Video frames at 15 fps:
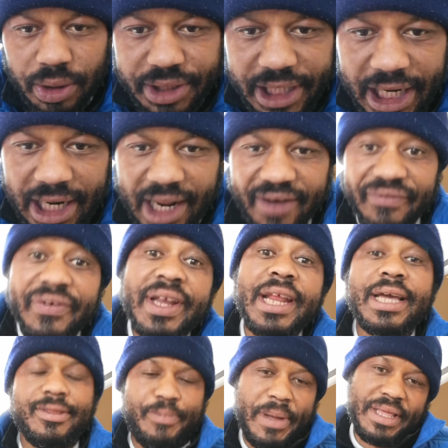hotel are
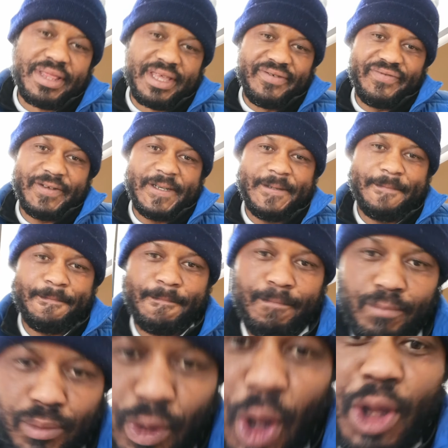very expensive.
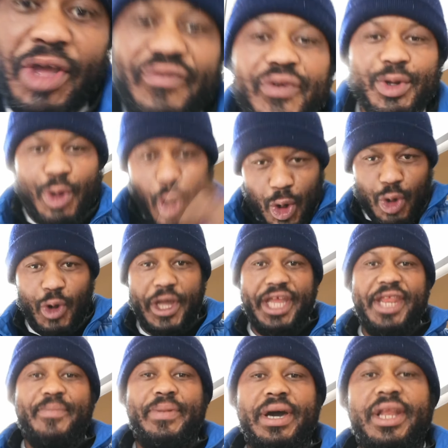Now, if you don't know
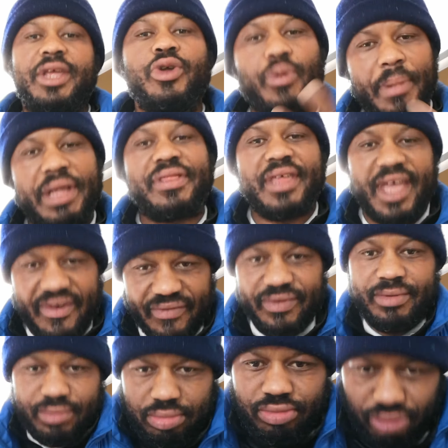anybody, you must have
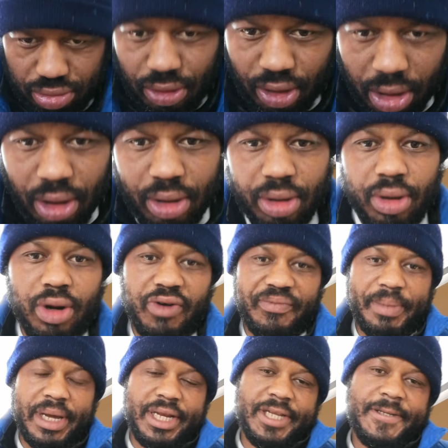a lot of
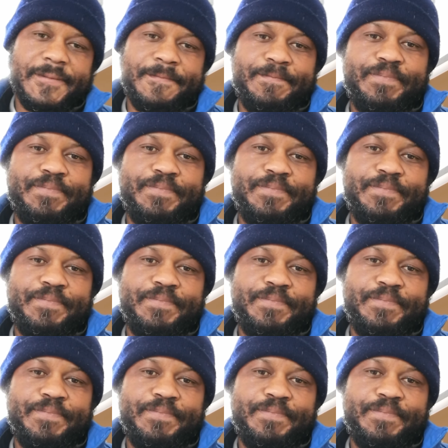money.